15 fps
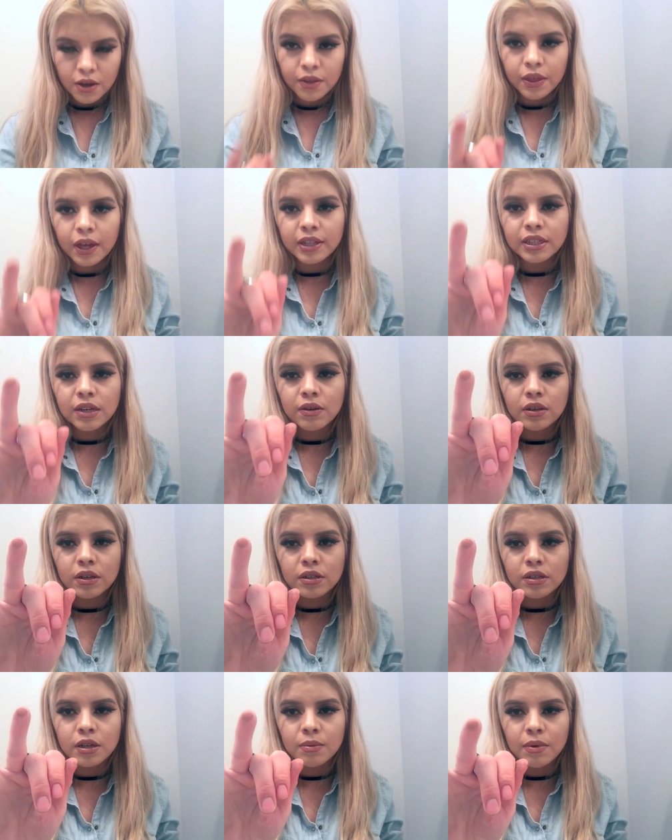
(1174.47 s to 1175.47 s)
That's how it
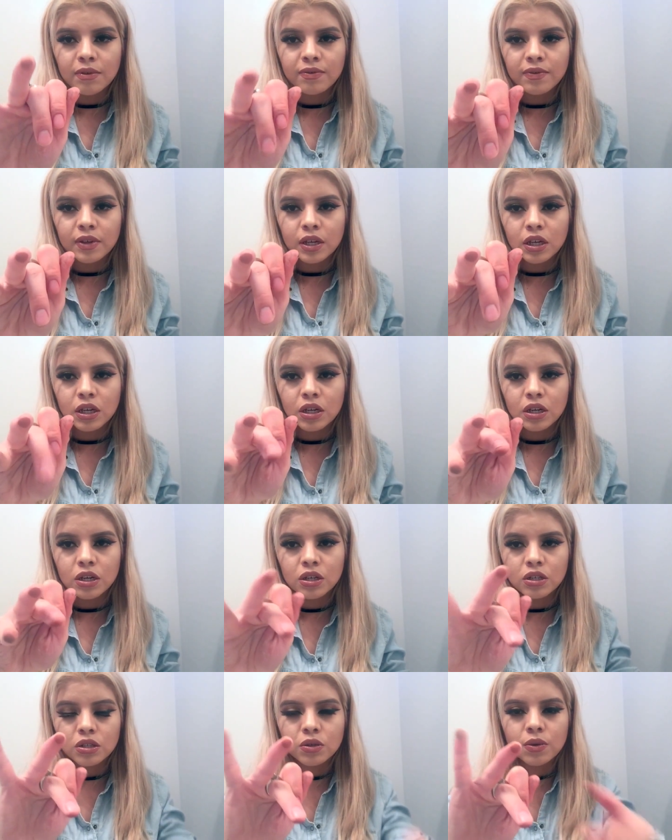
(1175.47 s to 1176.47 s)
looks on my
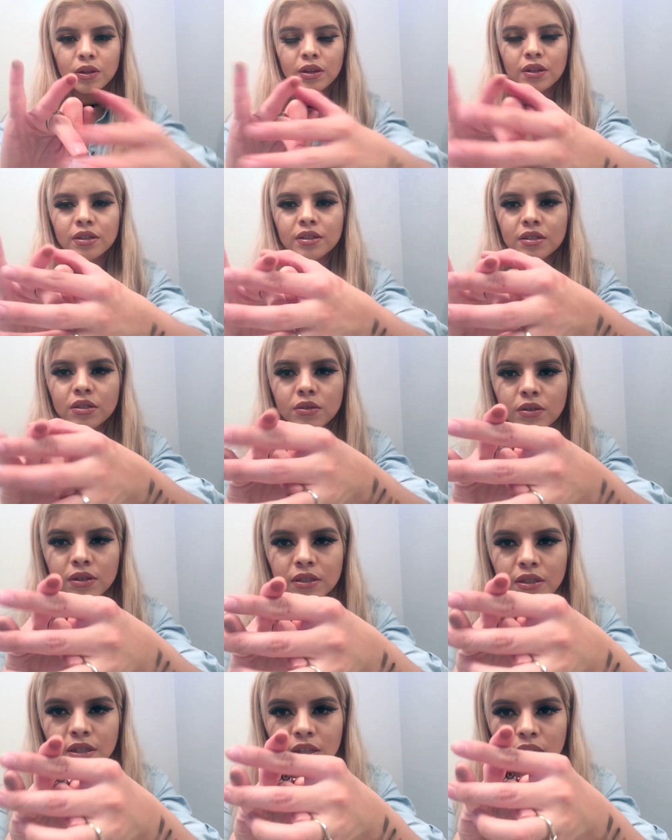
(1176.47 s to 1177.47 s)
finger. So it looks, you can
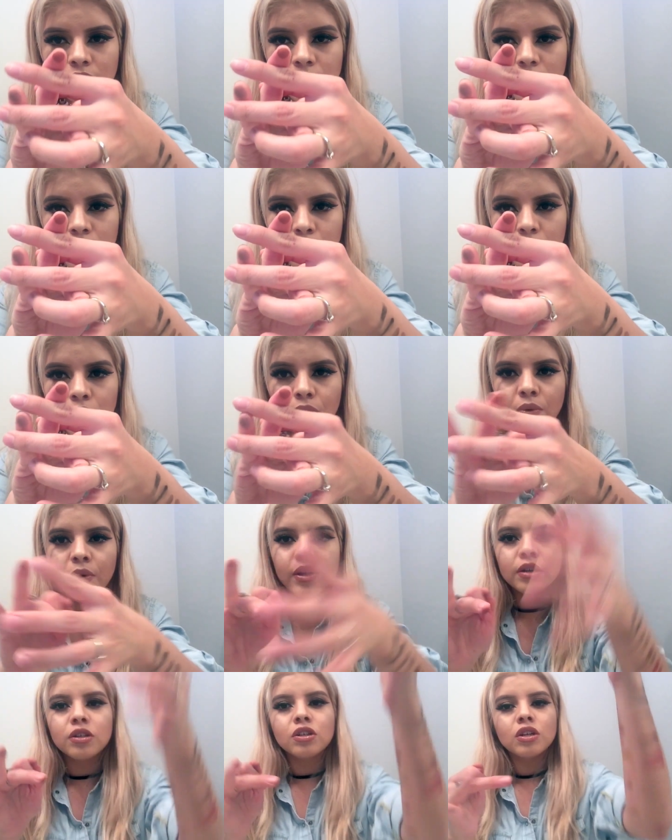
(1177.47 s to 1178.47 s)
see it looks like burnt
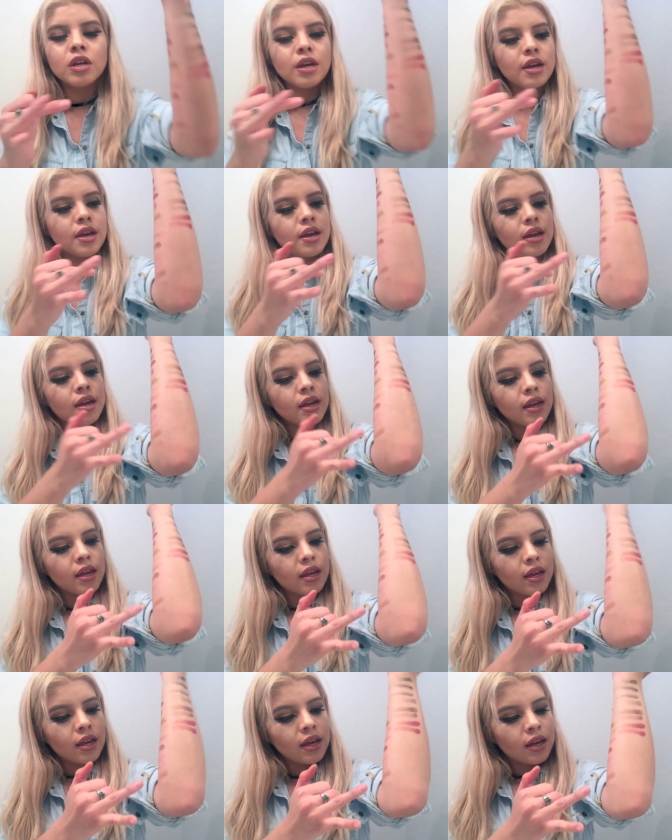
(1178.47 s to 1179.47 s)
orange.
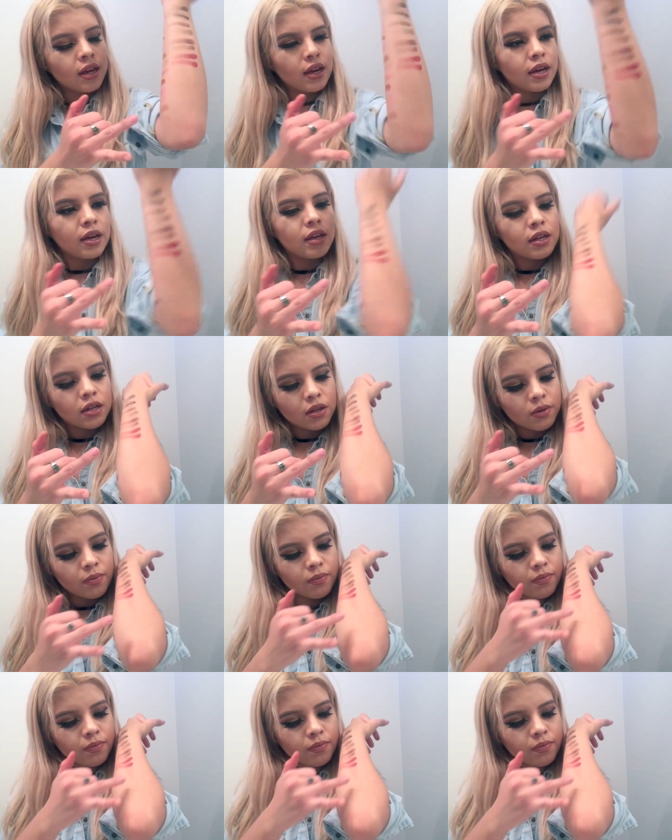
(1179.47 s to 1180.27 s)
And